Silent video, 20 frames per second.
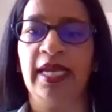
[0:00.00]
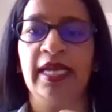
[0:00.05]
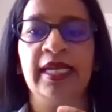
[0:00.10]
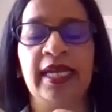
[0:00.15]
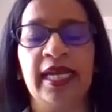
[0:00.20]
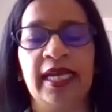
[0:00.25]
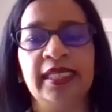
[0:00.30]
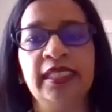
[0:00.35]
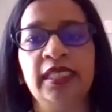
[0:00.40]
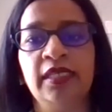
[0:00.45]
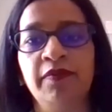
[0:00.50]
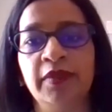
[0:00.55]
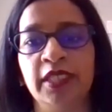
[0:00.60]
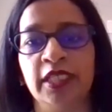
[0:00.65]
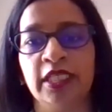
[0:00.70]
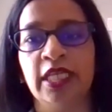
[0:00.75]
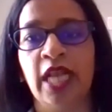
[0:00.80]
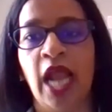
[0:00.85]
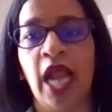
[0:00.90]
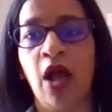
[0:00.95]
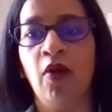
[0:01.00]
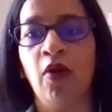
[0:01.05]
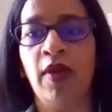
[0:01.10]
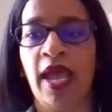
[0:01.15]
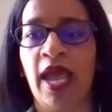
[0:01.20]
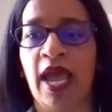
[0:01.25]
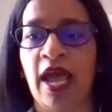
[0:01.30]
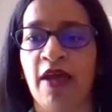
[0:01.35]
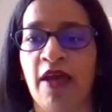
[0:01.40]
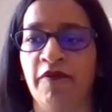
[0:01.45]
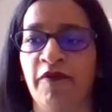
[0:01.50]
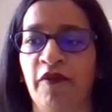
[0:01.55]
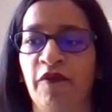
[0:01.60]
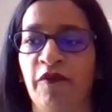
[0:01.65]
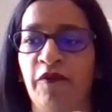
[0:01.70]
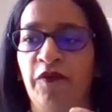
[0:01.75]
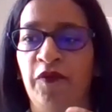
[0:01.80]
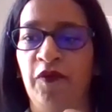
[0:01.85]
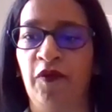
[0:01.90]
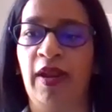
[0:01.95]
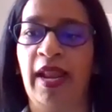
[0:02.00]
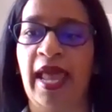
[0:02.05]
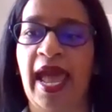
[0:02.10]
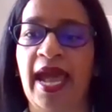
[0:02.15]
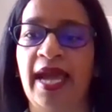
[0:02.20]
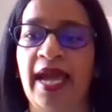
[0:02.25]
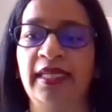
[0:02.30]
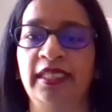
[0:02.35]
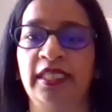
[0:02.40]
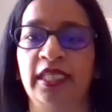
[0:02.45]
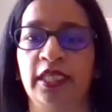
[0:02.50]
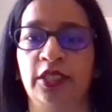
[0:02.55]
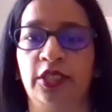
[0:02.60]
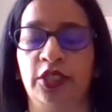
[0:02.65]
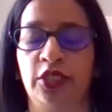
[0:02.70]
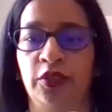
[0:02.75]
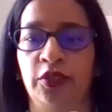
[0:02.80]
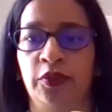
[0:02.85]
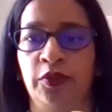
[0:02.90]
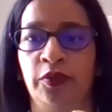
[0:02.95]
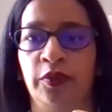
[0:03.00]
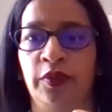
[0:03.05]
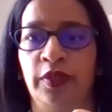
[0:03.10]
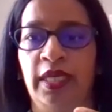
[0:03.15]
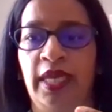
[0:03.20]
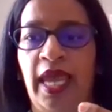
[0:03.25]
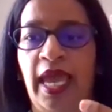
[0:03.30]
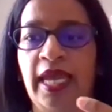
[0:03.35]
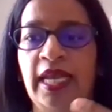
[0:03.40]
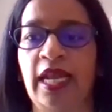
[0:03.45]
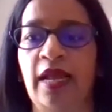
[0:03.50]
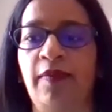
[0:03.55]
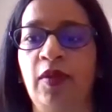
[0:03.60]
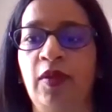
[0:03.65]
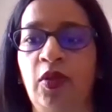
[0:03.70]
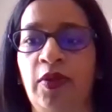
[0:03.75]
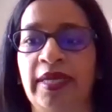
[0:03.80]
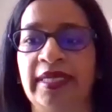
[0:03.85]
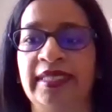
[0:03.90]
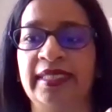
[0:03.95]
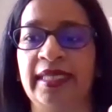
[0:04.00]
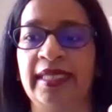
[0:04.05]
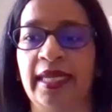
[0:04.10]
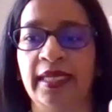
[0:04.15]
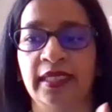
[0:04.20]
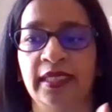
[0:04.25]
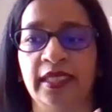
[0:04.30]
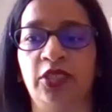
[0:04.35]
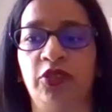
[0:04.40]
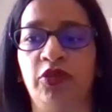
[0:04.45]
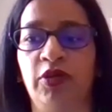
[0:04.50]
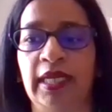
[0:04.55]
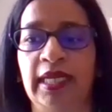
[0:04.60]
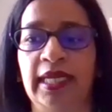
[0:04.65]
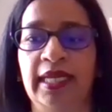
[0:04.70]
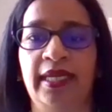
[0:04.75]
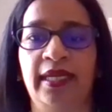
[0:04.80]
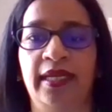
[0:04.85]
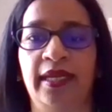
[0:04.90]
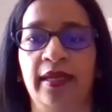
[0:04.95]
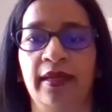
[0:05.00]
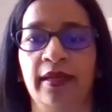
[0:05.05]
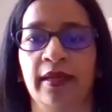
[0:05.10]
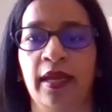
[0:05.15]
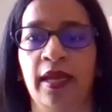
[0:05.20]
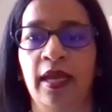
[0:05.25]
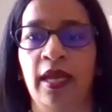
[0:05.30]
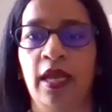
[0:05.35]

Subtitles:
customers now have full access to the AWS industry-leading,